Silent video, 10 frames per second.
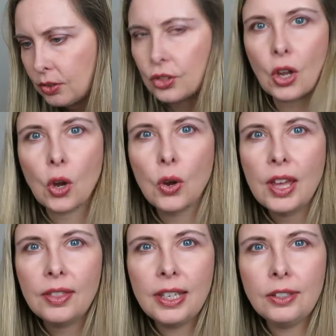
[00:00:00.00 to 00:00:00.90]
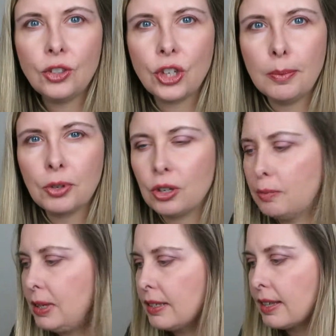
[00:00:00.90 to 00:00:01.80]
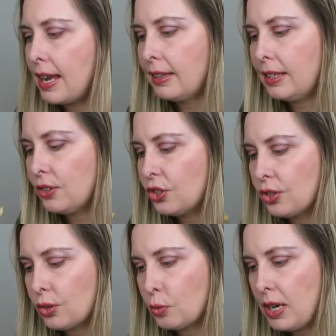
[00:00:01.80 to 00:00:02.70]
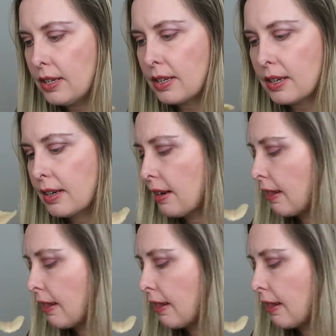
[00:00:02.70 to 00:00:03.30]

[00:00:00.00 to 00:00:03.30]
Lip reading: So these chips should be slightly sweet.